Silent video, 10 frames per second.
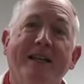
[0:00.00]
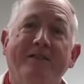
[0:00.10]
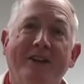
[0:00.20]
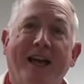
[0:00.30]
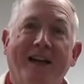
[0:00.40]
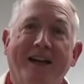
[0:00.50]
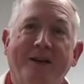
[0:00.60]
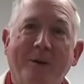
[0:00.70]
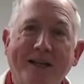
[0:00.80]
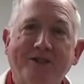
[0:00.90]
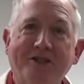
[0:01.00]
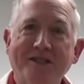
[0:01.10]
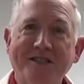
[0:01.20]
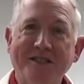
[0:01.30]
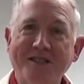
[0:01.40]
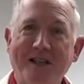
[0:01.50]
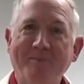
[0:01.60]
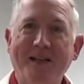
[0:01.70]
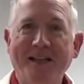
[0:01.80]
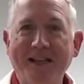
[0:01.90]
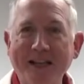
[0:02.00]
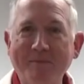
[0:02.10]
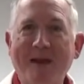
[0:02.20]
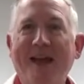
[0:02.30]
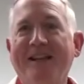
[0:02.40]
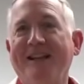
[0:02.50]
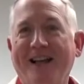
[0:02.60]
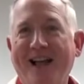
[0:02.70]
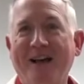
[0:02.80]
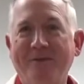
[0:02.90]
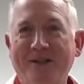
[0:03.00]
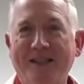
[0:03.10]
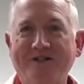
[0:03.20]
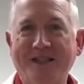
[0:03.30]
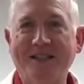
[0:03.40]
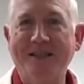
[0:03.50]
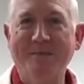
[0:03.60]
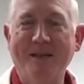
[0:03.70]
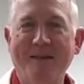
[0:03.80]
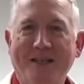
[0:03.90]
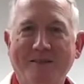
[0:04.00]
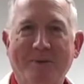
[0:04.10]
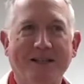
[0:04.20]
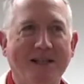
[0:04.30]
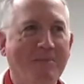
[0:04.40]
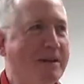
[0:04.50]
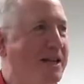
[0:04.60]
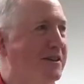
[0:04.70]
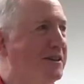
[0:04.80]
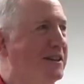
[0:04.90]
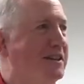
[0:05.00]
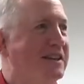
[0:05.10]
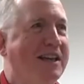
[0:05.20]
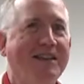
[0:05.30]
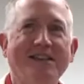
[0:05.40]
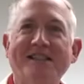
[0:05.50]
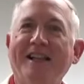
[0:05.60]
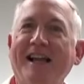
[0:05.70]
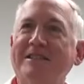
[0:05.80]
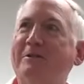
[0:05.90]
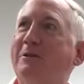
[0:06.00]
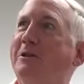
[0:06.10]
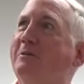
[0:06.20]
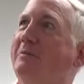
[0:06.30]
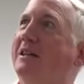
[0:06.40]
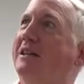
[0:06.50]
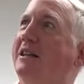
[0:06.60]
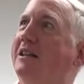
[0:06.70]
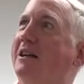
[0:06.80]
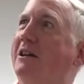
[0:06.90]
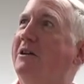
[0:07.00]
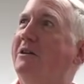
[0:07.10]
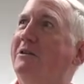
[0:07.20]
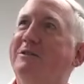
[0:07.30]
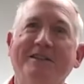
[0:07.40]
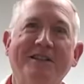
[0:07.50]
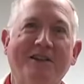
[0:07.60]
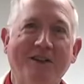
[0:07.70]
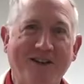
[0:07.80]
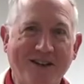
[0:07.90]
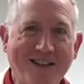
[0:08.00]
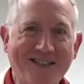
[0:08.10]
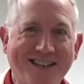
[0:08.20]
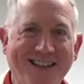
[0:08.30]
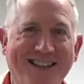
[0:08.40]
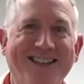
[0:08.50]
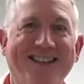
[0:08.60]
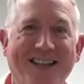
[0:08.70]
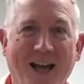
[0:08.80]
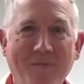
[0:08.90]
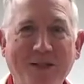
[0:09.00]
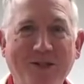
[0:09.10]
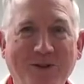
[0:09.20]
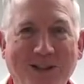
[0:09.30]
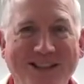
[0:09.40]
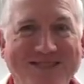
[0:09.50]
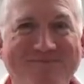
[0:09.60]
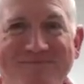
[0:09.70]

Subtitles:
If you got any questions, send me an email. I would love to get some emails because I'm here in this classroom alone, going crazy. I miss you all.